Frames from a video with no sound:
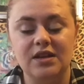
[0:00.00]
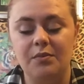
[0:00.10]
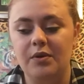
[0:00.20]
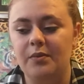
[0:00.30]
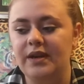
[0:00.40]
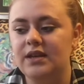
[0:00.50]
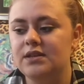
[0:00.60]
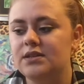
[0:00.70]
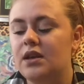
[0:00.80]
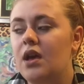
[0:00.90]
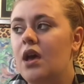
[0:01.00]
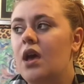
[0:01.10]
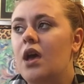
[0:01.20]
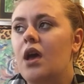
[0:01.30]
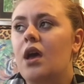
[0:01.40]
couple of weeks,
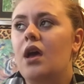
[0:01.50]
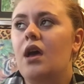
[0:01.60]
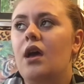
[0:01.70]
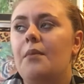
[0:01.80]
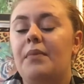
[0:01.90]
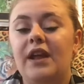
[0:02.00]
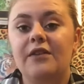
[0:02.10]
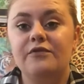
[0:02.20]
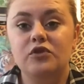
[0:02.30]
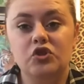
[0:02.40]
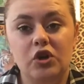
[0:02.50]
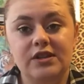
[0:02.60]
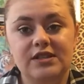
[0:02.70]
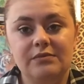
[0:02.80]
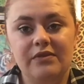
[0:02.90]
but I've
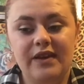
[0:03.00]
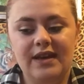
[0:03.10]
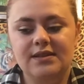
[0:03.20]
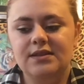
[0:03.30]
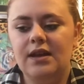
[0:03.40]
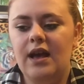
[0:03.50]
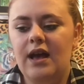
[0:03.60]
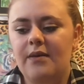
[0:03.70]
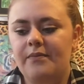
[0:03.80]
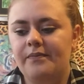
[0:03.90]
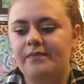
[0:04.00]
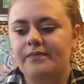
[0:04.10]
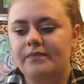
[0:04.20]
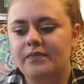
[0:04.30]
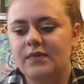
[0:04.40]
enjoyed some of it. um
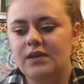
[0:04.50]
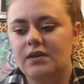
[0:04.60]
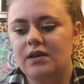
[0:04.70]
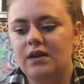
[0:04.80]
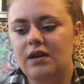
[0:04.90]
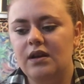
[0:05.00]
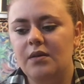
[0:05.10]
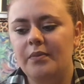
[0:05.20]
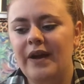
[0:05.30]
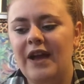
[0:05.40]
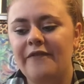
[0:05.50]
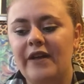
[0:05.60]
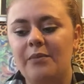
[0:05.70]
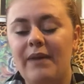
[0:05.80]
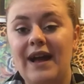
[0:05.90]
But I
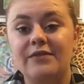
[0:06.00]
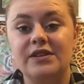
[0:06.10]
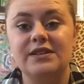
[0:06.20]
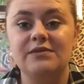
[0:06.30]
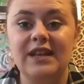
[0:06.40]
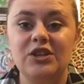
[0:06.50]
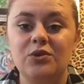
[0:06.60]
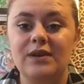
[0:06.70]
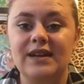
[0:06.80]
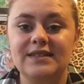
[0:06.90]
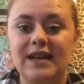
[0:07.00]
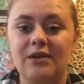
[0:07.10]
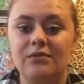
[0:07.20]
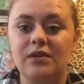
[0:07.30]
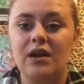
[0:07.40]
felt bad because I was letting you guys
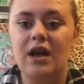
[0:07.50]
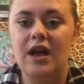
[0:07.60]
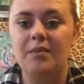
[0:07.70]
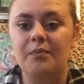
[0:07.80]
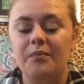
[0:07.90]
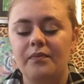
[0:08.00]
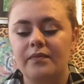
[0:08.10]
down. Um,